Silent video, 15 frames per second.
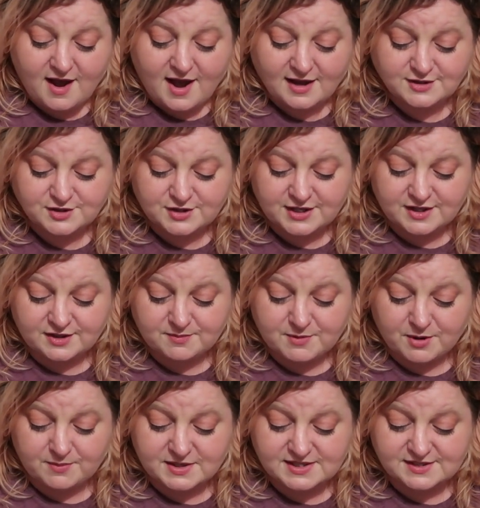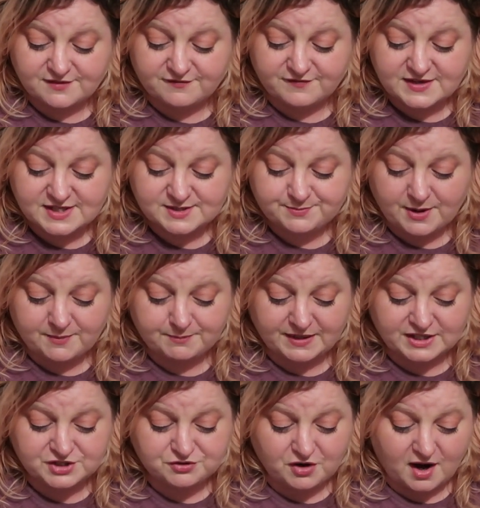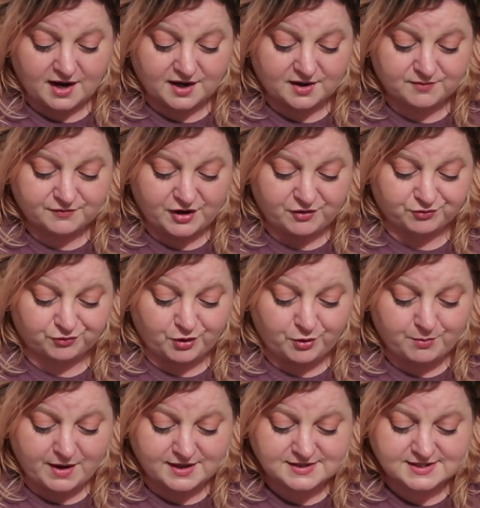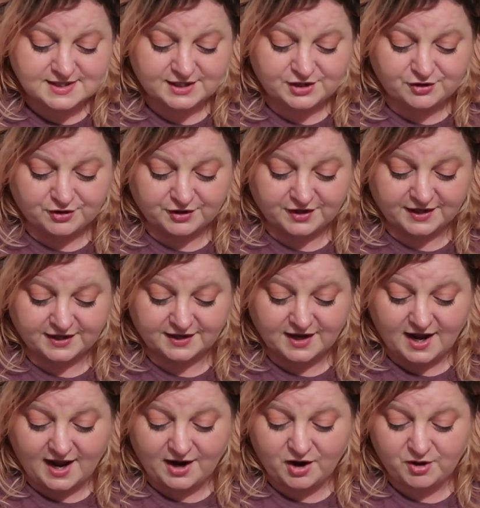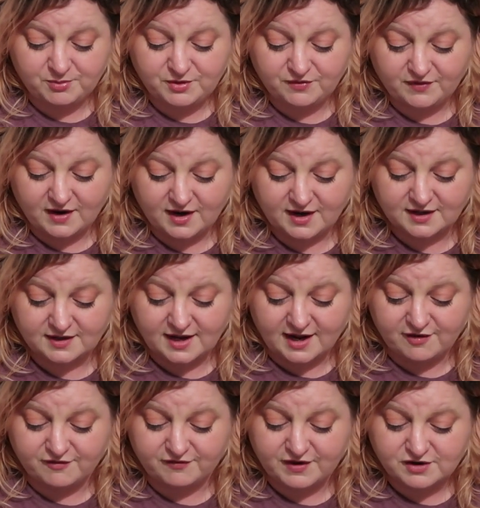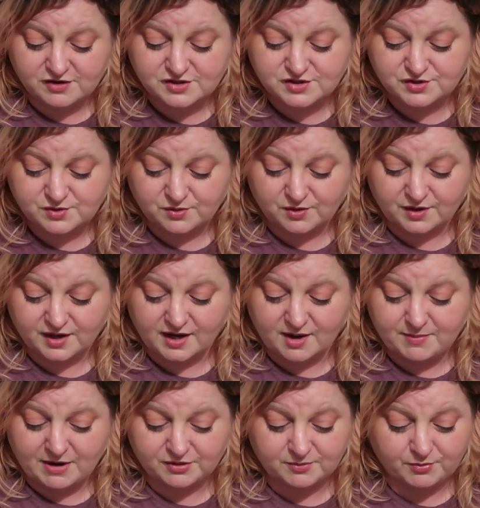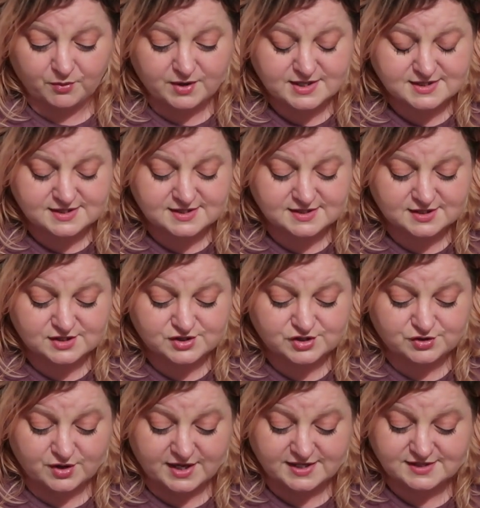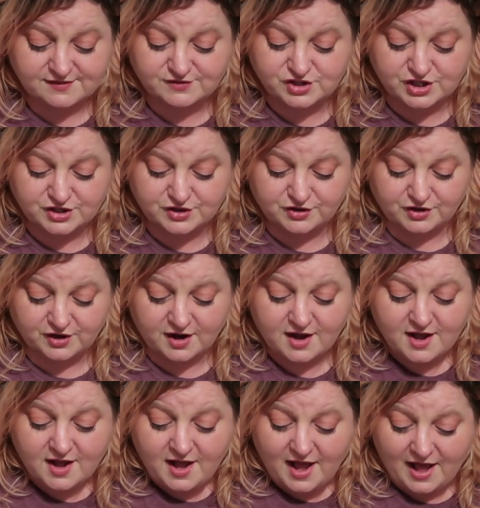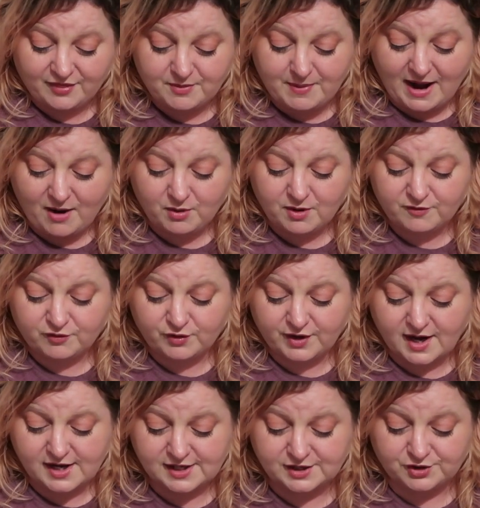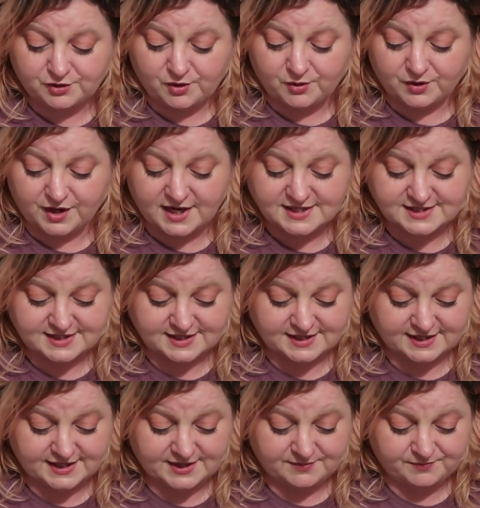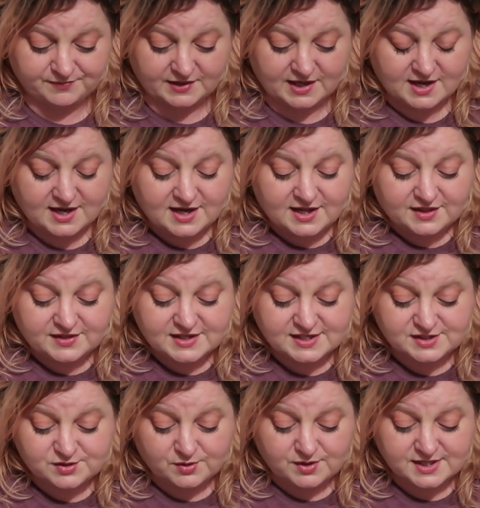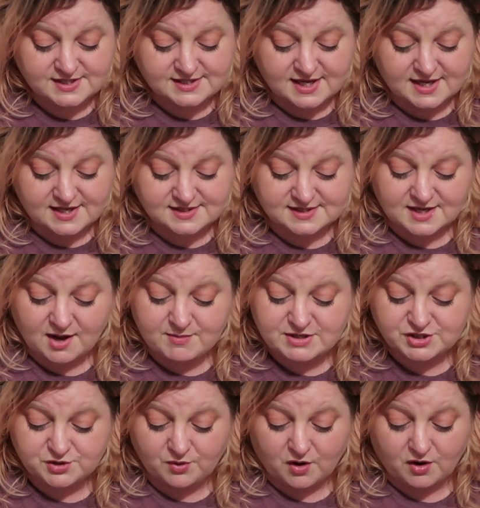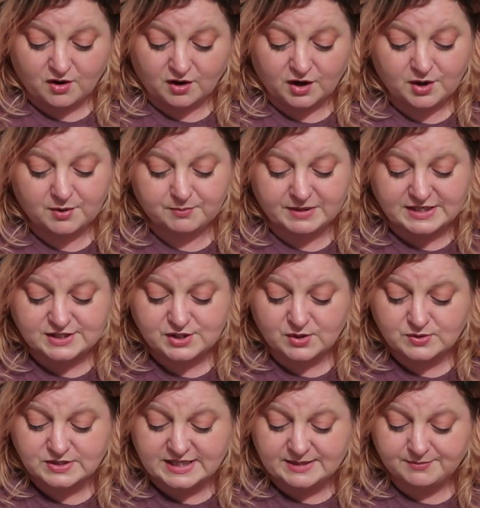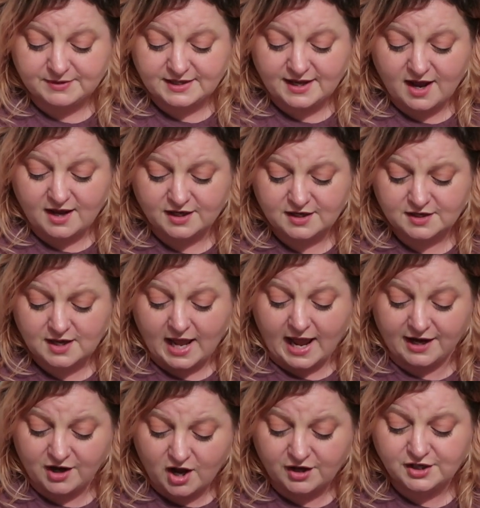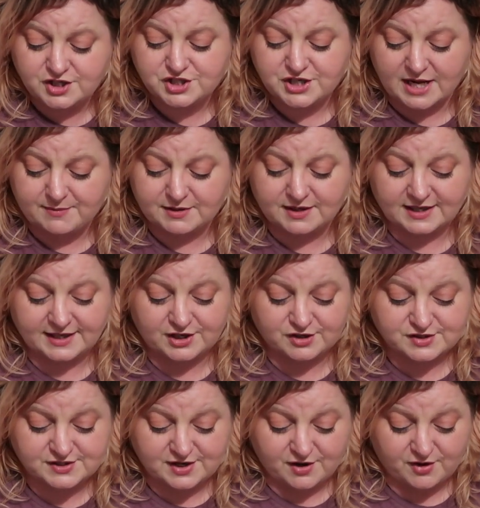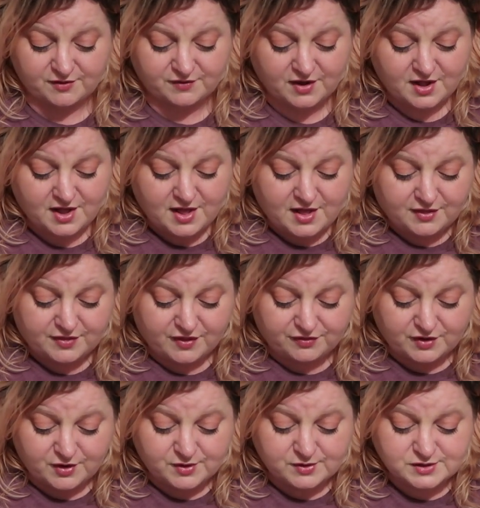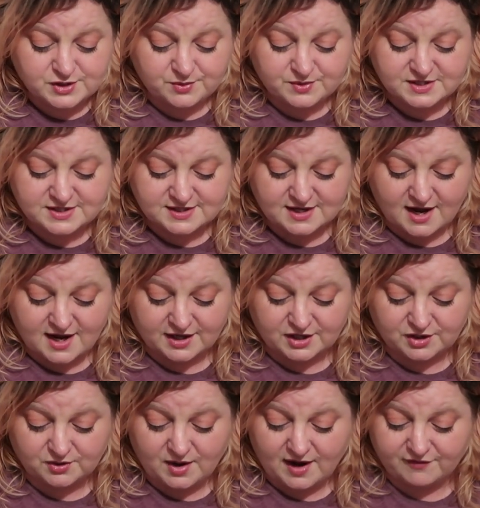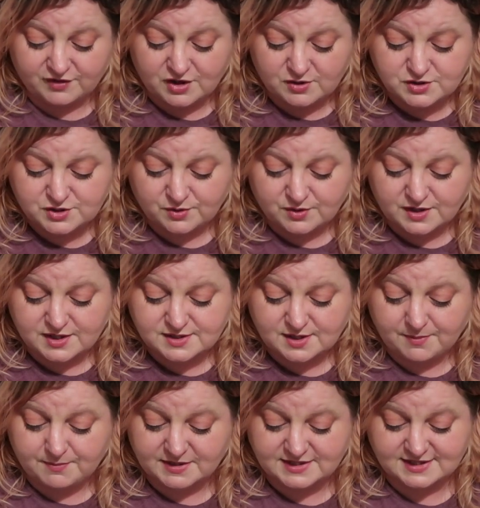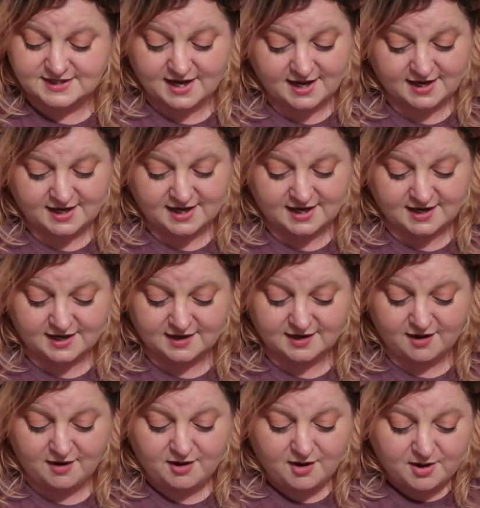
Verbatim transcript: Underneath the moments of fist-pumping triumph and romantic yearning, I hope you find a fierce story about the poisonous constraints of gender and the power of creating your own identity. This story says, come as you are, be so deeply un and unashamedly yourself that those who would deny you have no choice but to take heed.